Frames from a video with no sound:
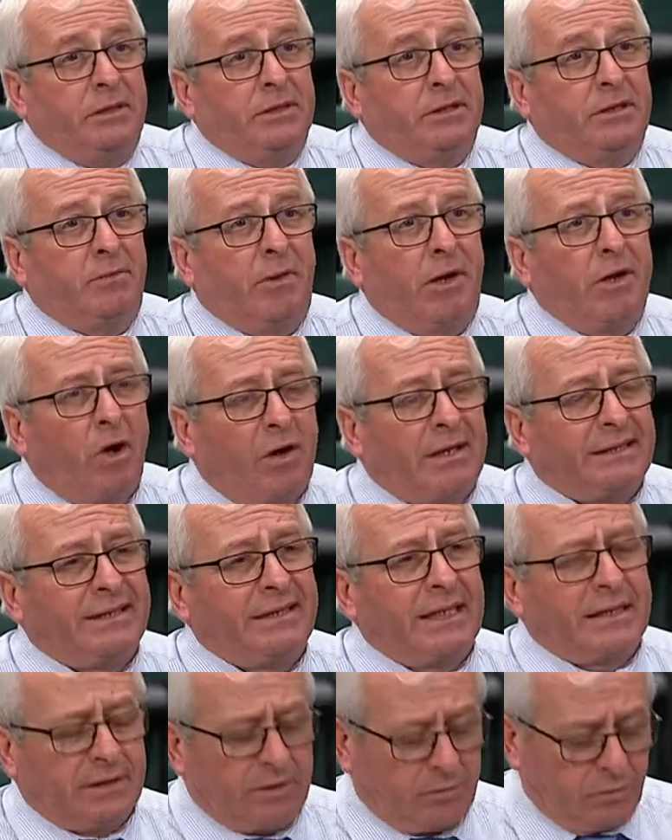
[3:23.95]
So what other
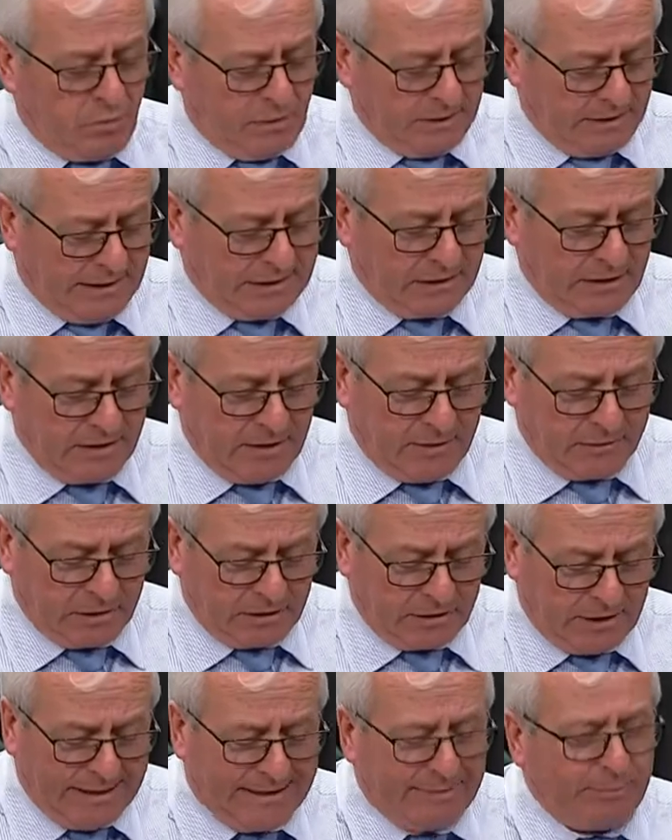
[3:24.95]
section of
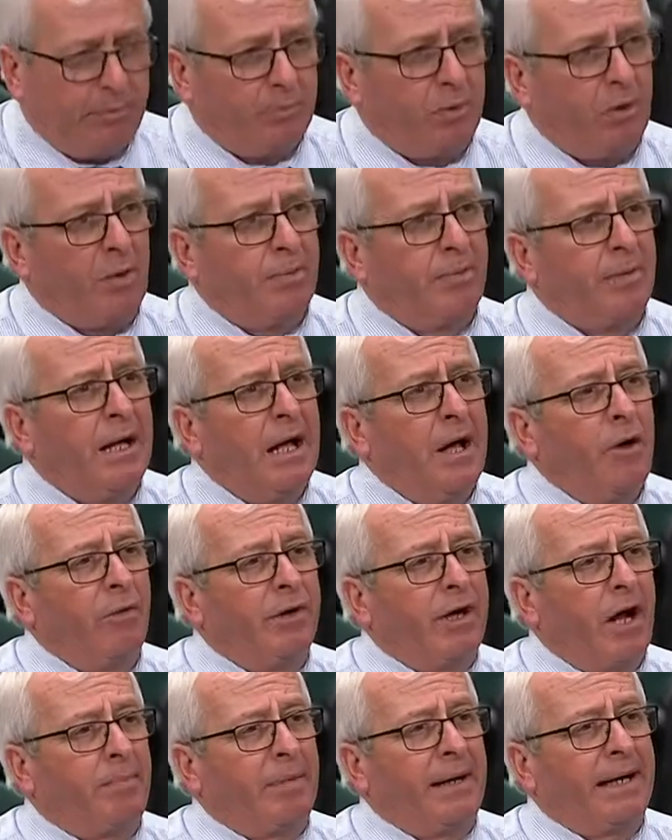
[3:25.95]
society would put up
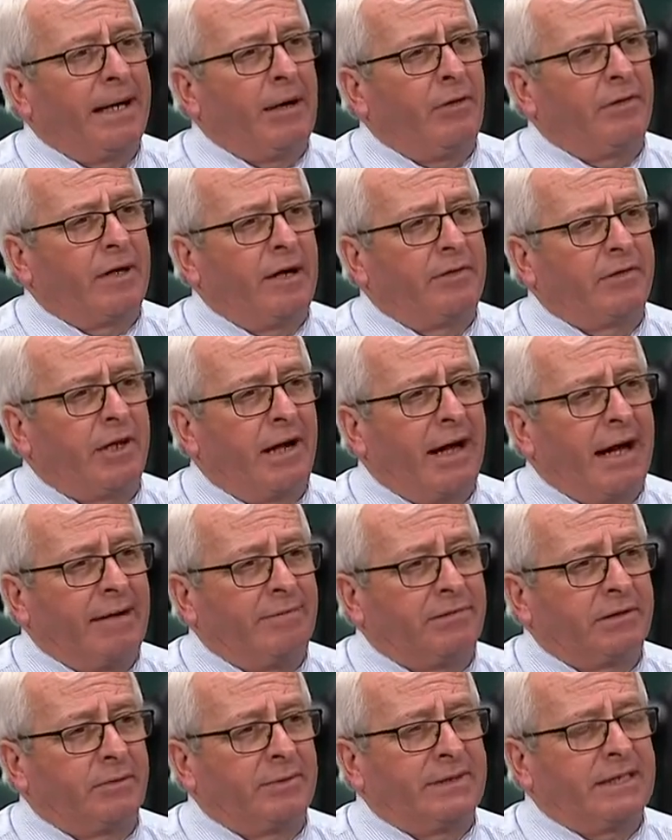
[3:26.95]
would not be allowed to have their
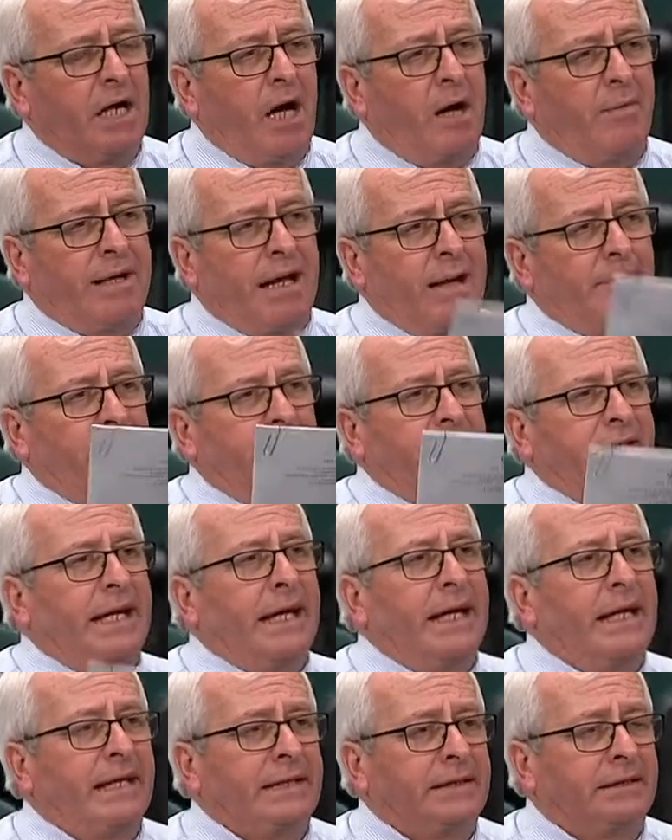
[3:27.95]
harvest? We saw what happened with
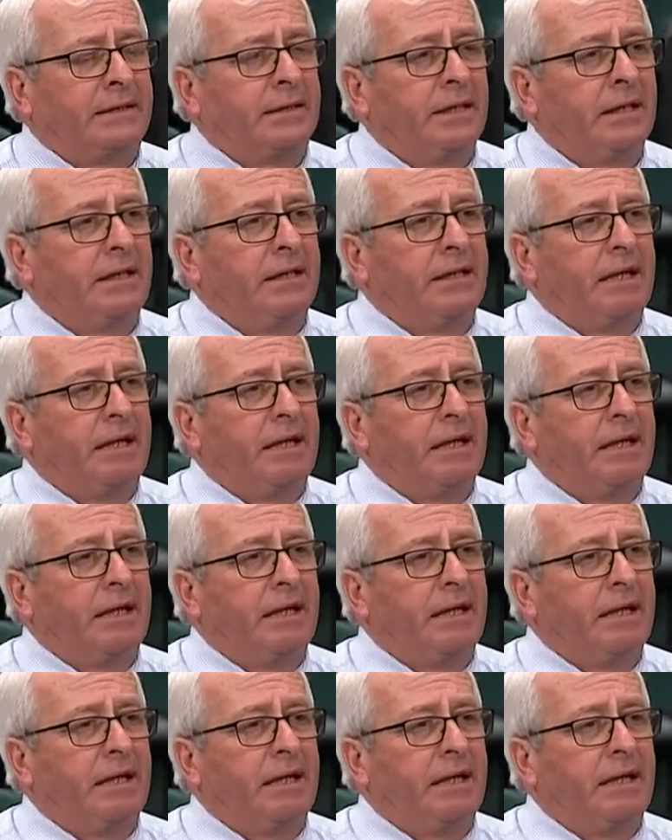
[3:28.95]
Keelings.